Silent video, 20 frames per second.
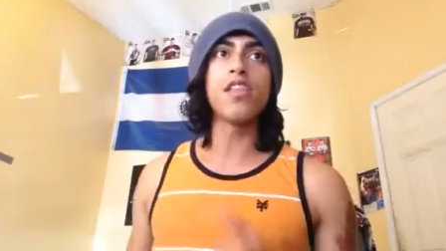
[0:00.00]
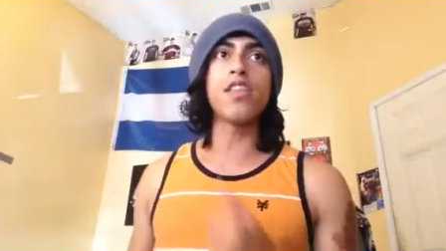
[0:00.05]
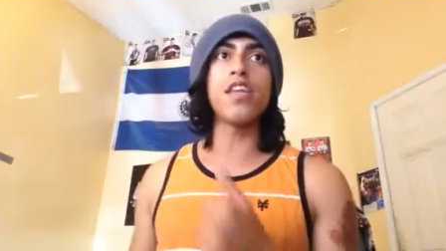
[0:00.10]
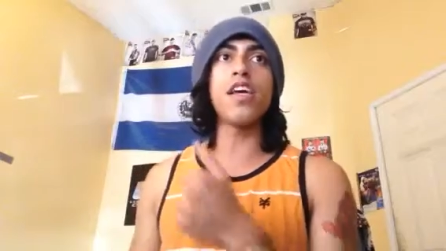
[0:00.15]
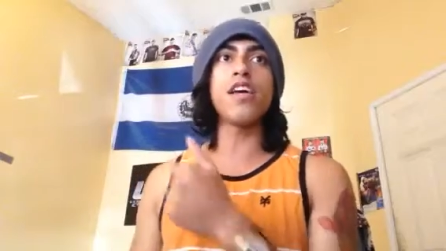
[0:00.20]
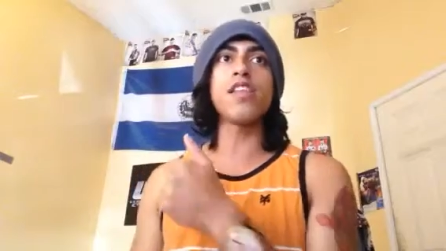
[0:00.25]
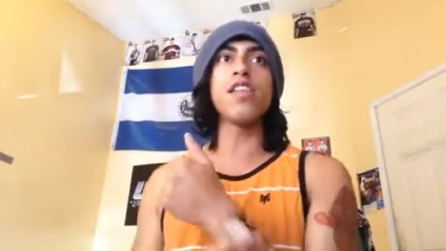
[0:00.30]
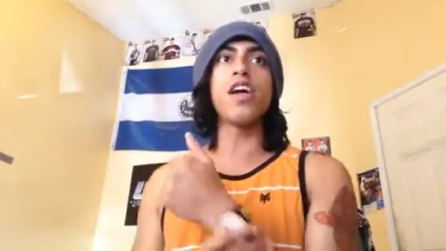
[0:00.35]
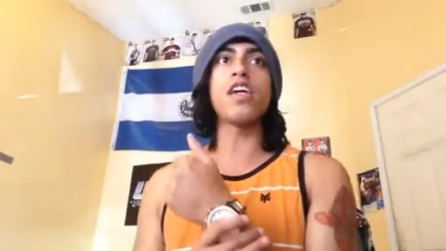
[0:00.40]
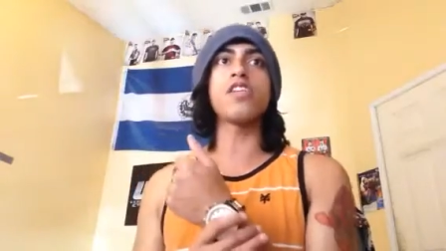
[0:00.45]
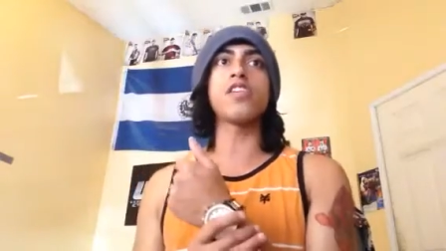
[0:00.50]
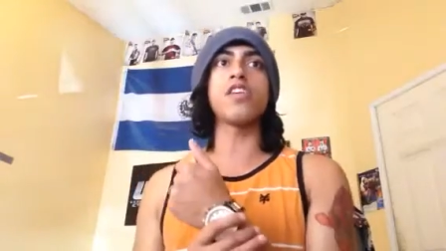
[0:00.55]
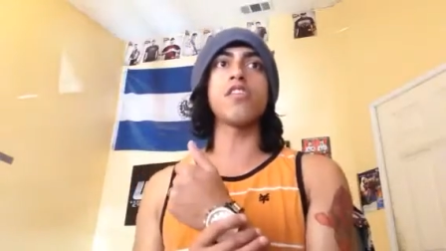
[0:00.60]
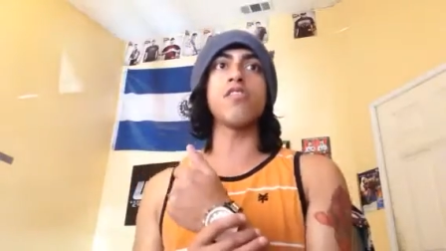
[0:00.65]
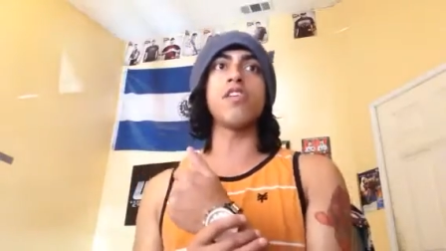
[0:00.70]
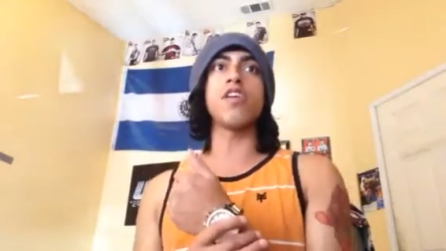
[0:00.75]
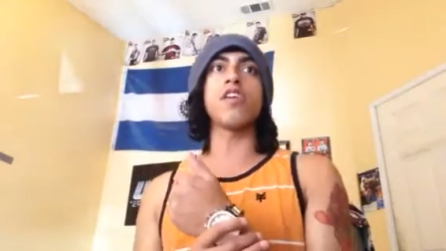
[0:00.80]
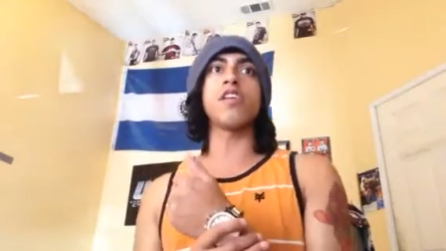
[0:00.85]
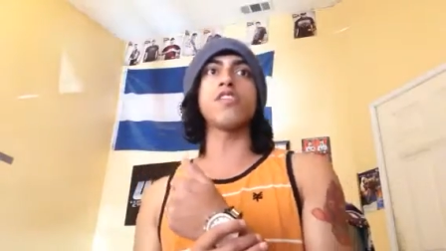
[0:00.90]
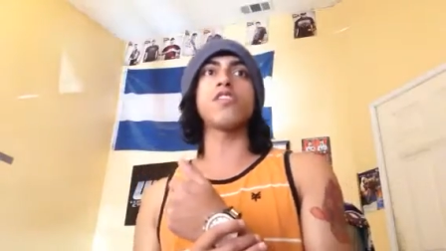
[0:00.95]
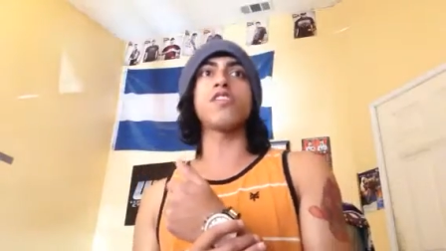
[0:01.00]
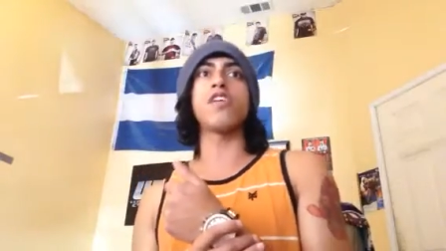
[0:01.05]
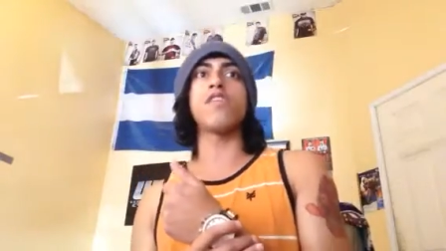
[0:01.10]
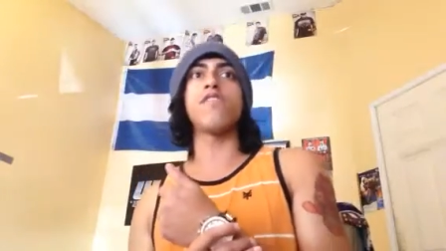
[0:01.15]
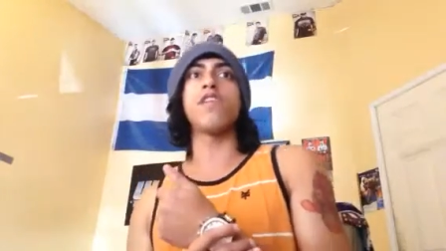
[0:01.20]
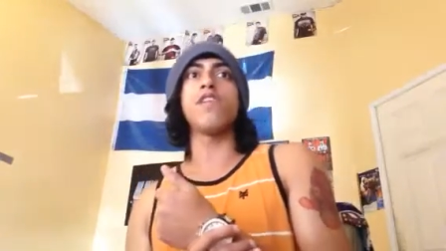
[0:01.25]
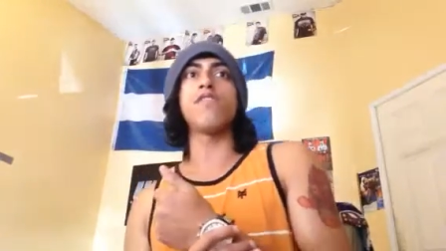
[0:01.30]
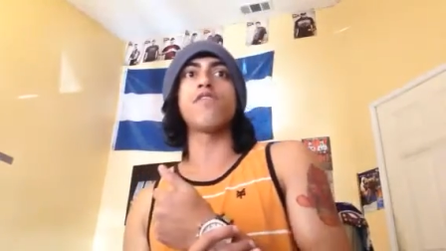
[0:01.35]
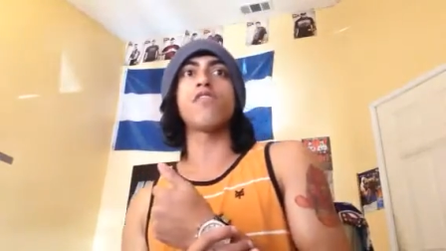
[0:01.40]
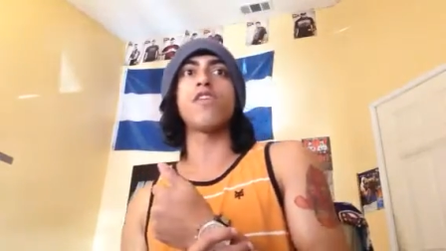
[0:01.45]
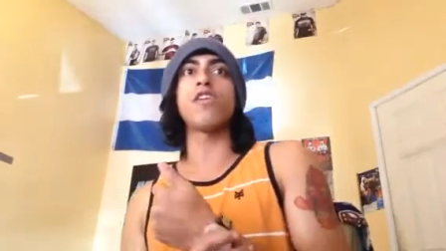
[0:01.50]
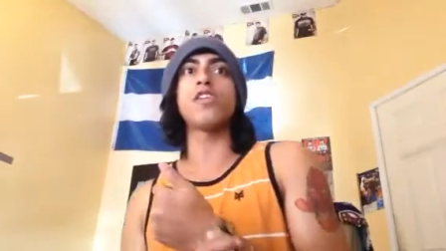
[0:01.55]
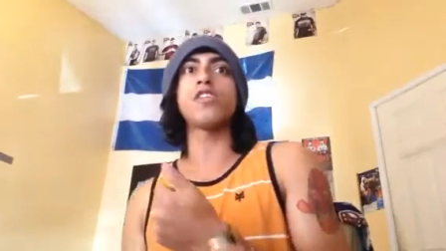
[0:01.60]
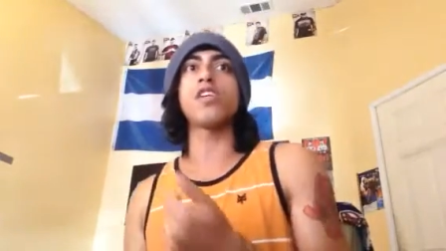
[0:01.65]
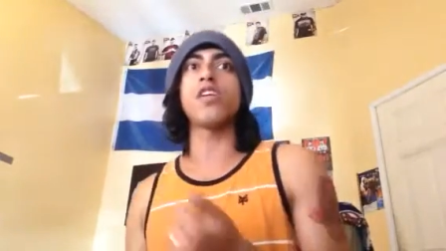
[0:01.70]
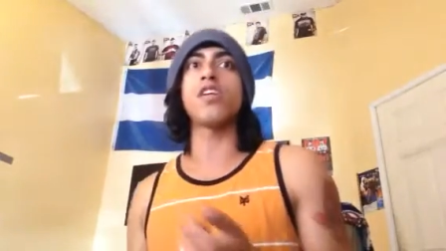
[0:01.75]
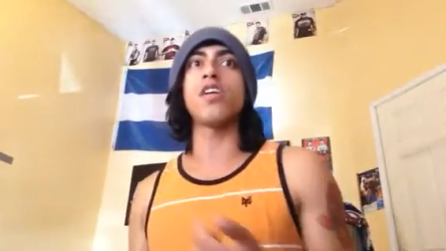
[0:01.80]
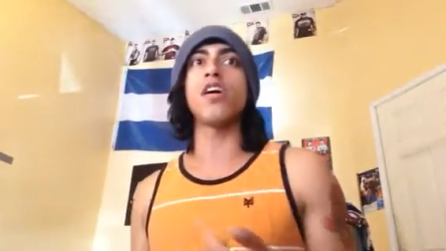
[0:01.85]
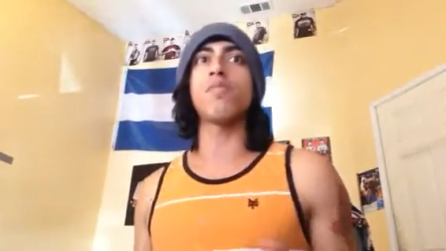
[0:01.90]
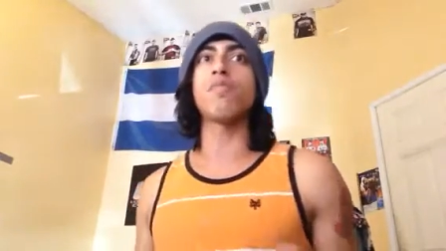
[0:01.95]
Theologically conservative
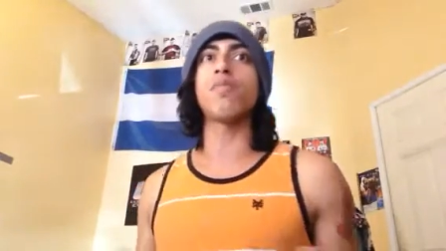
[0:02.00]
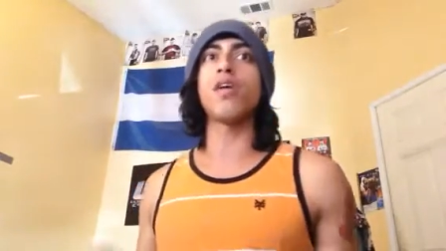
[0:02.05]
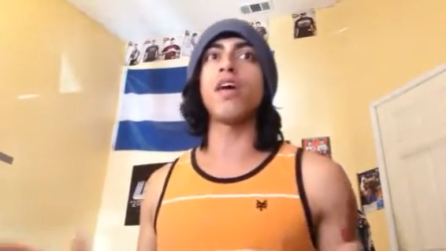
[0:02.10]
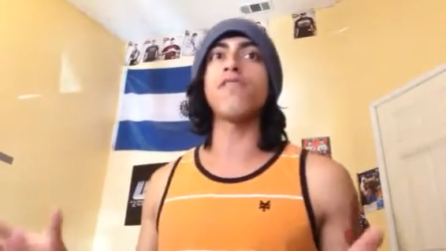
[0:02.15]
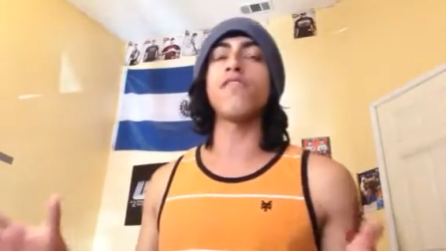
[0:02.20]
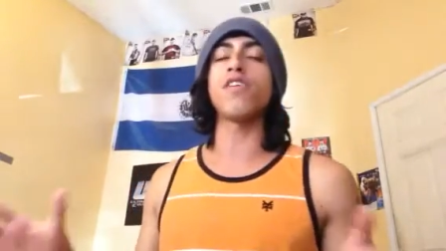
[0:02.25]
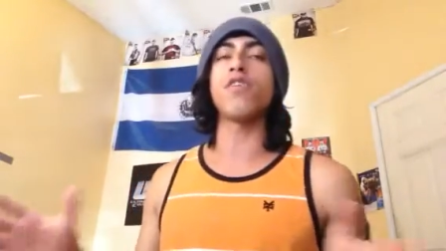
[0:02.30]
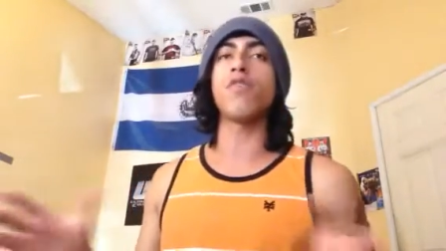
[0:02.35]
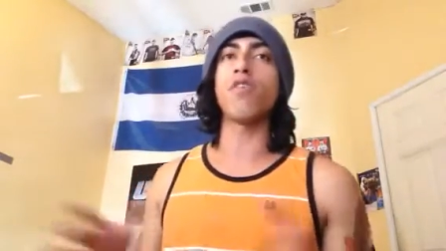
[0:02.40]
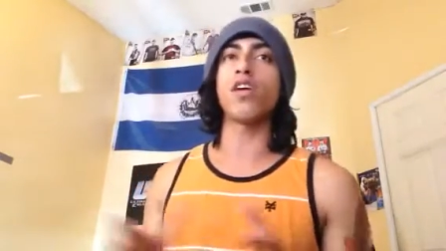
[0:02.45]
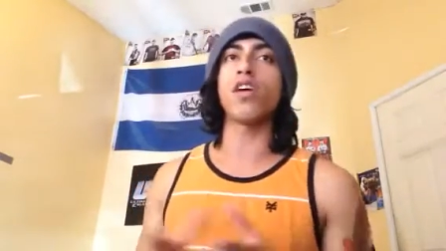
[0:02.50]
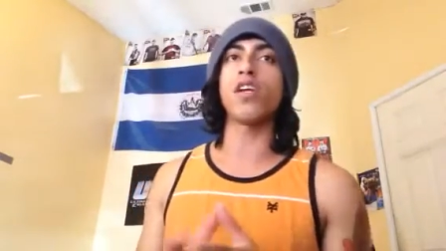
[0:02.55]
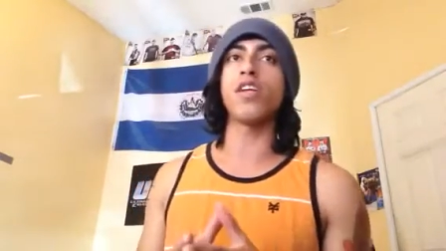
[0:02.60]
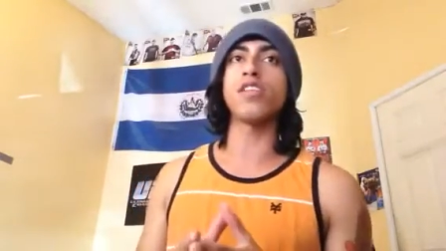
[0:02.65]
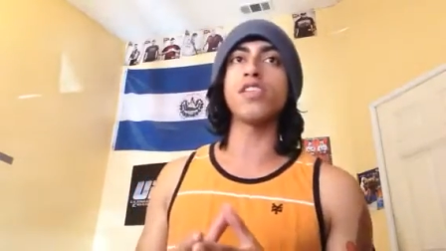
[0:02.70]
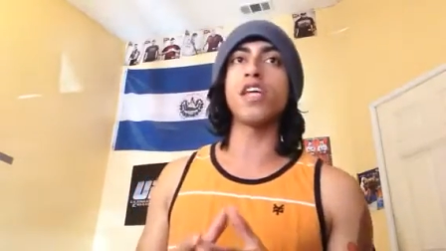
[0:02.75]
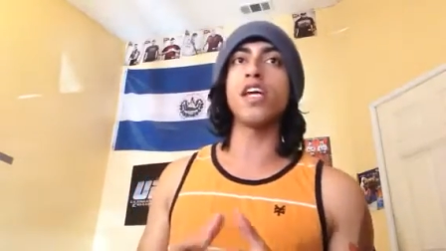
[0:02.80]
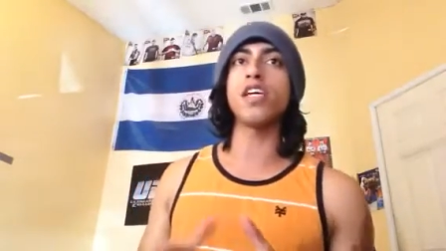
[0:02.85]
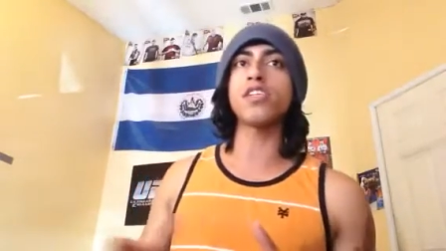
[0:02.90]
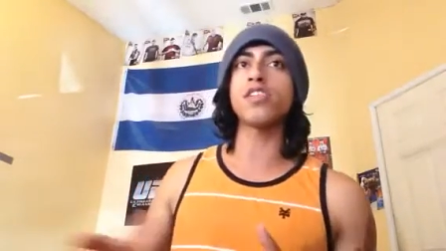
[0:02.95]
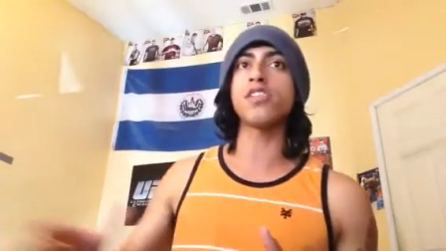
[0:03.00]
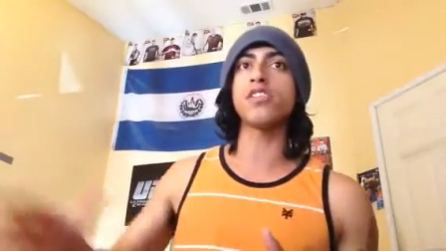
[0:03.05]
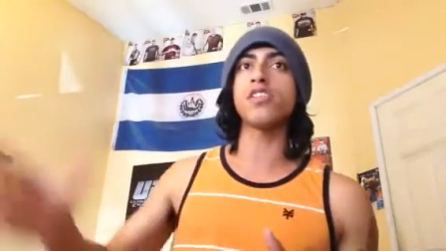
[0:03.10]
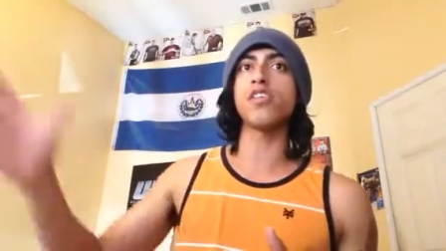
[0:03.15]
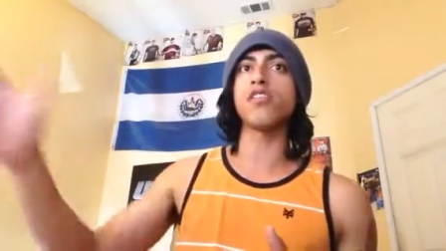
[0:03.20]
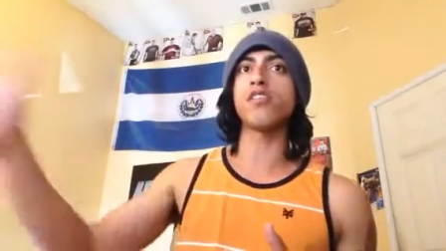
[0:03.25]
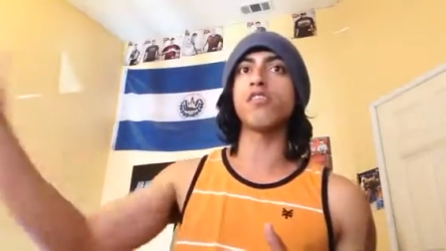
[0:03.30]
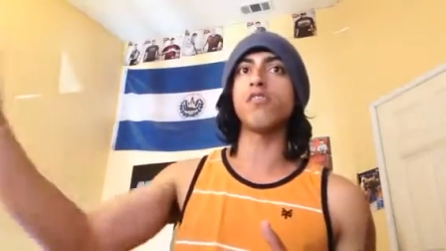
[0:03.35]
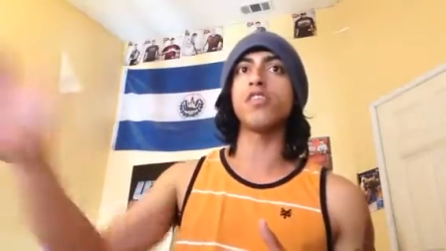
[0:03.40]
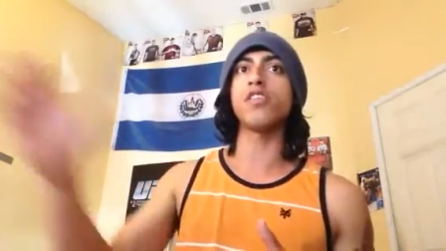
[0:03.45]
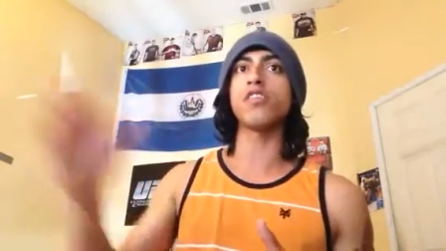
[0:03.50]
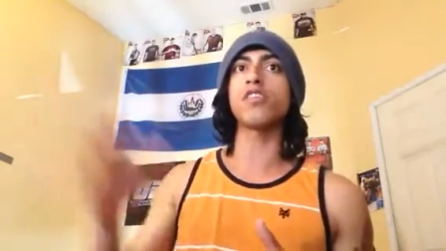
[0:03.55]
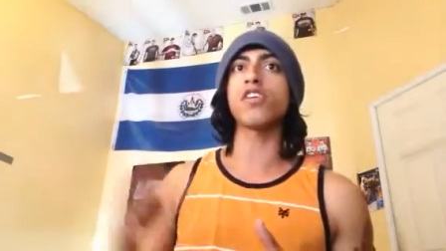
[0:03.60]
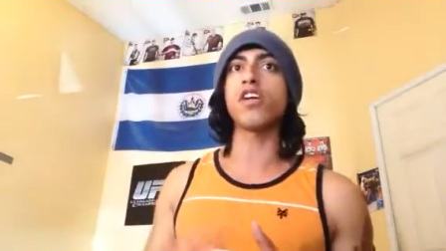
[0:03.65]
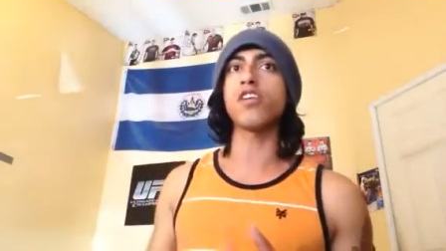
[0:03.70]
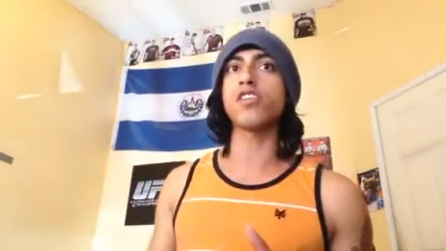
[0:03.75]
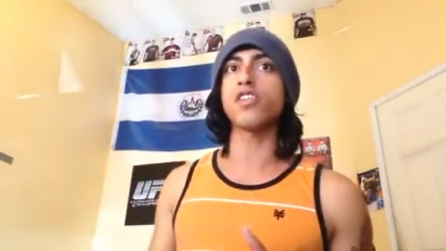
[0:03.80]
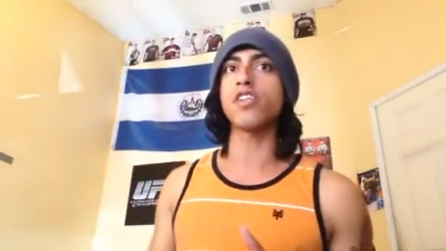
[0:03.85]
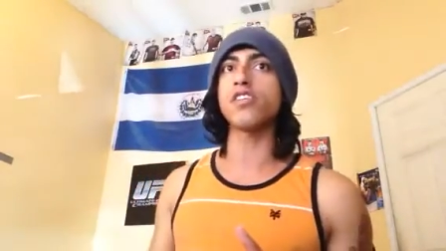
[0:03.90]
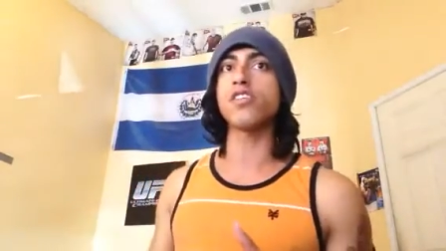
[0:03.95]
Christian nonprofit organizations, including
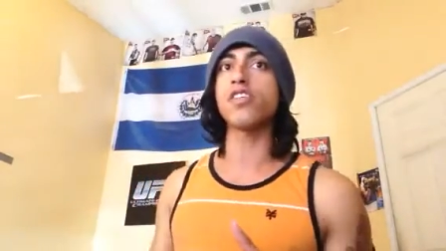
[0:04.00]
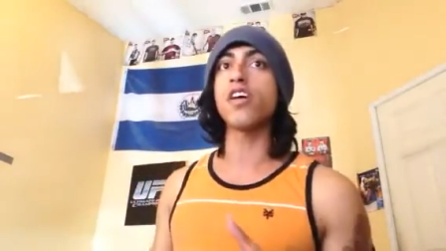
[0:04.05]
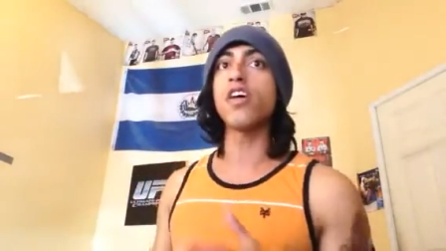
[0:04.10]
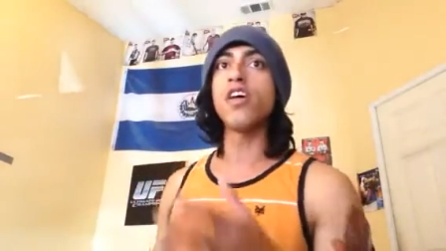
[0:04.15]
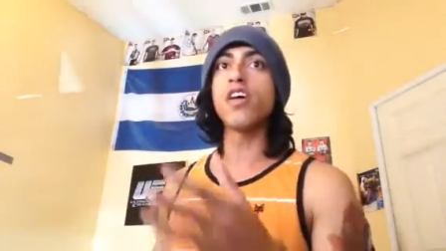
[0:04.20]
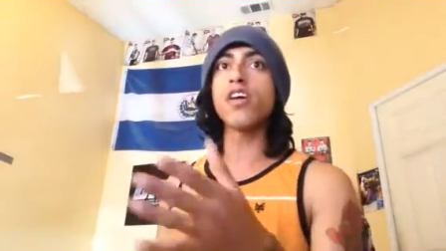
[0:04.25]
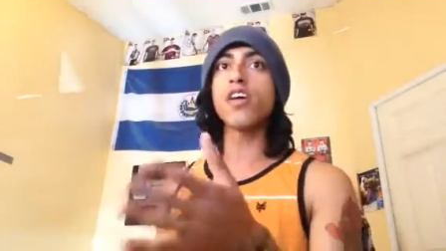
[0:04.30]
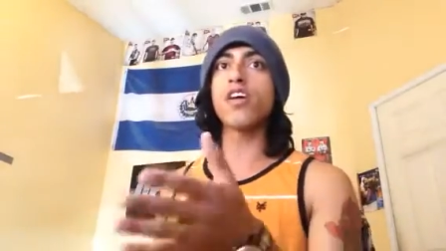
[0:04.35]
churches,